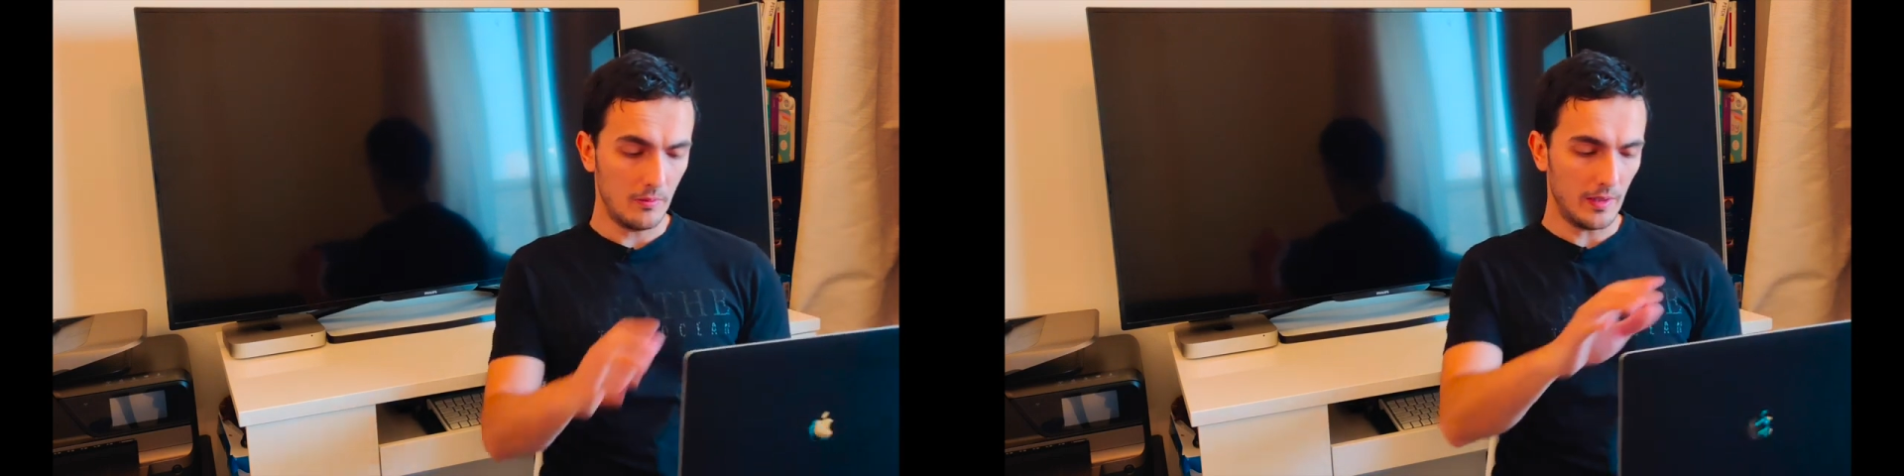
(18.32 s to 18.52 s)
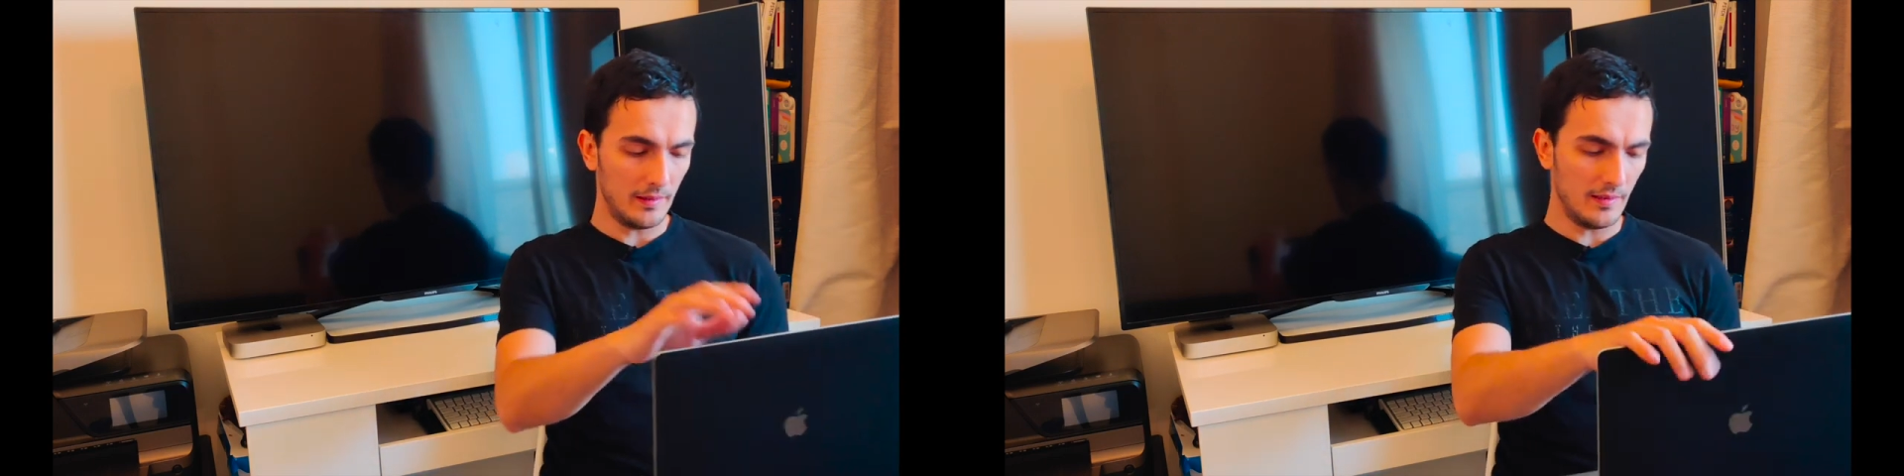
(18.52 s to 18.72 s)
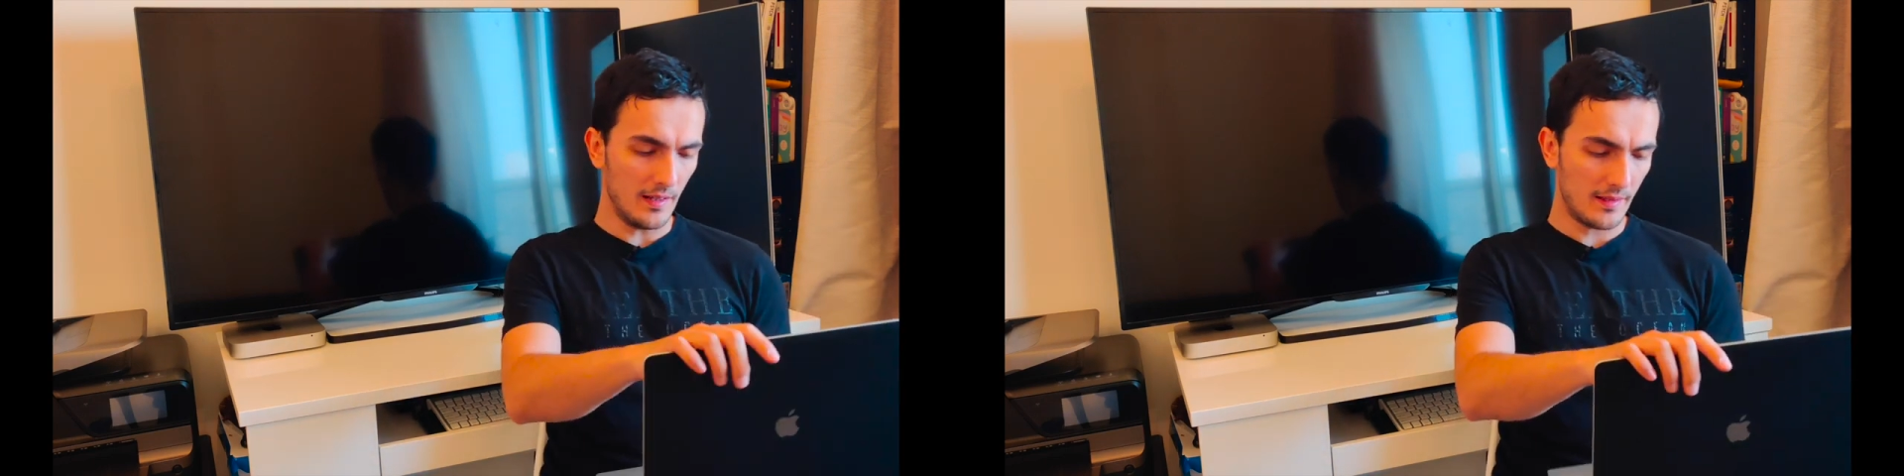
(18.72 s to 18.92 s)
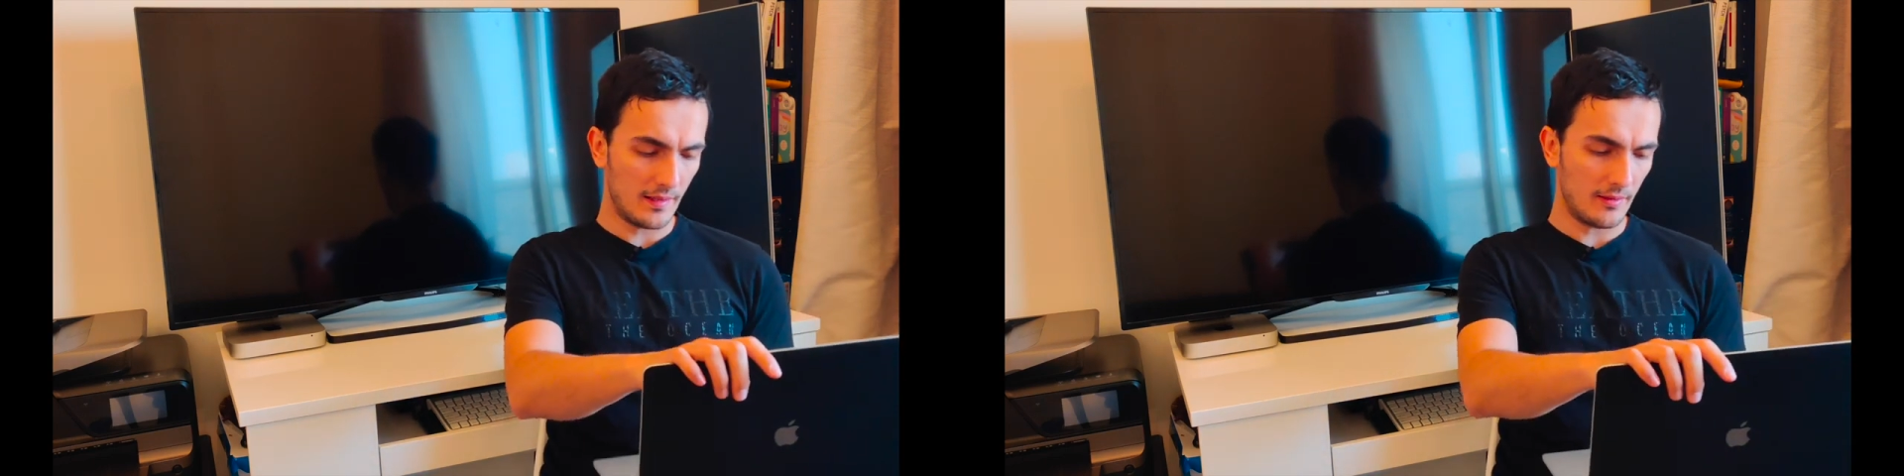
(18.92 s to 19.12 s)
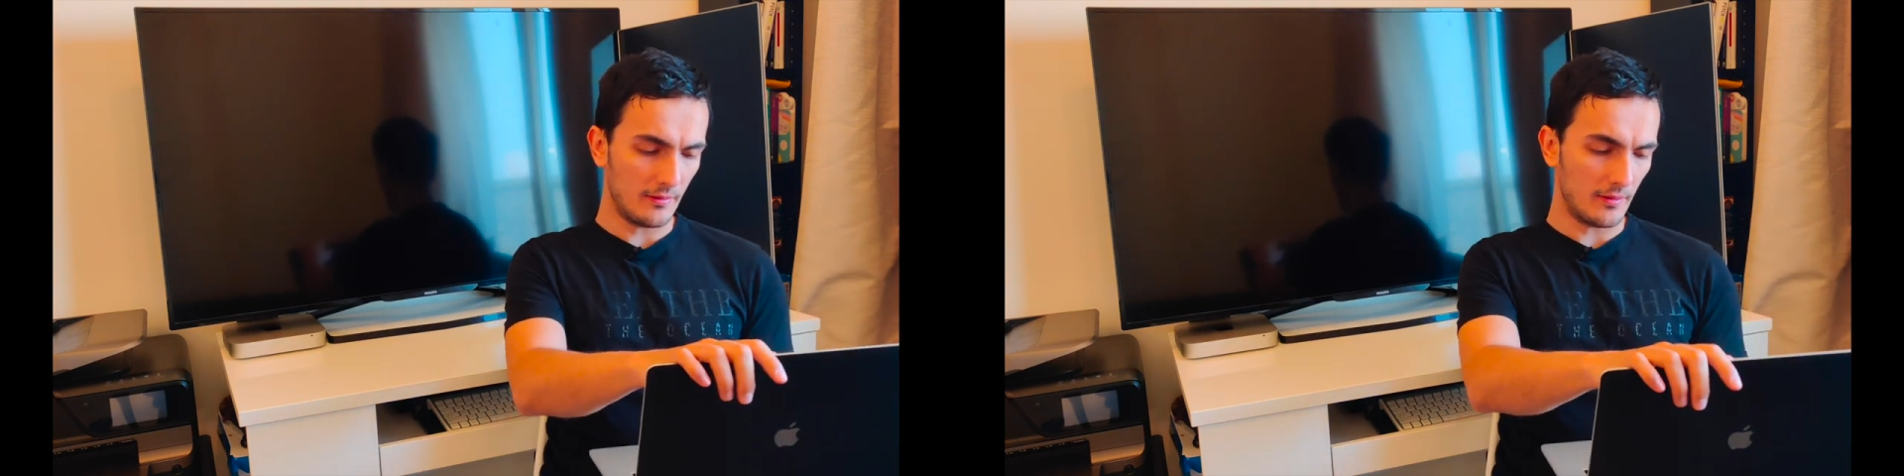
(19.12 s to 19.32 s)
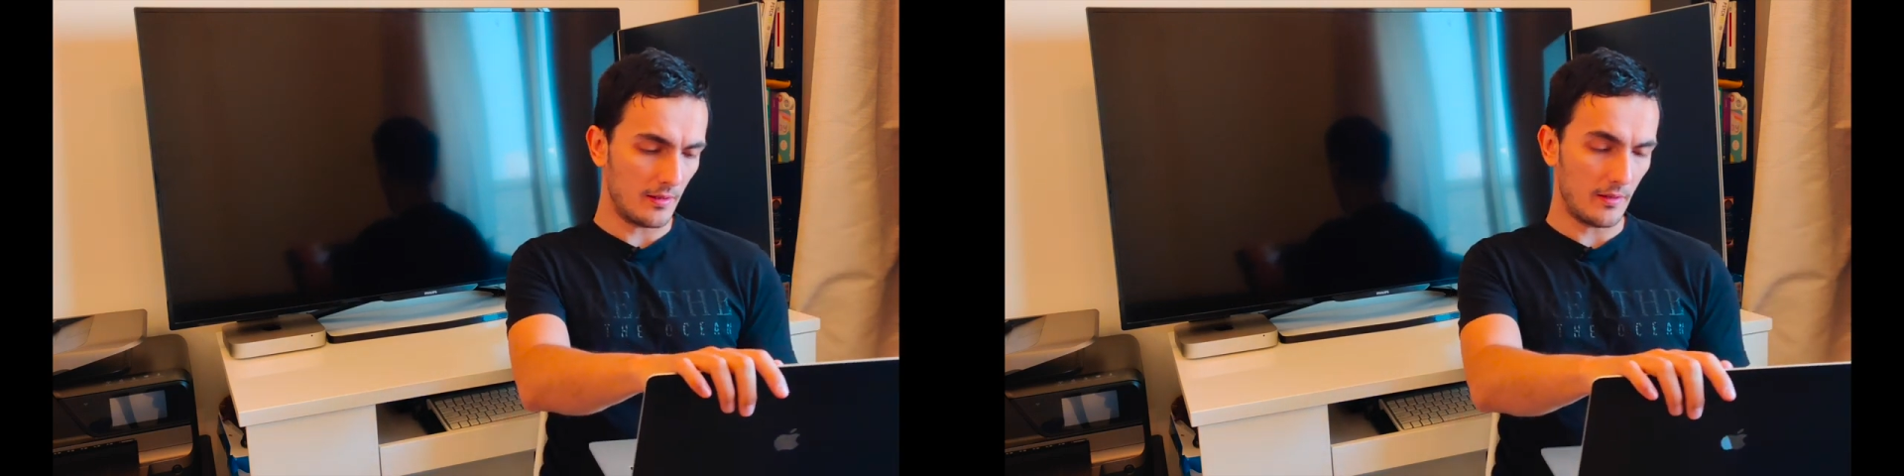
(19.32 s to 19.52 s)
where dust or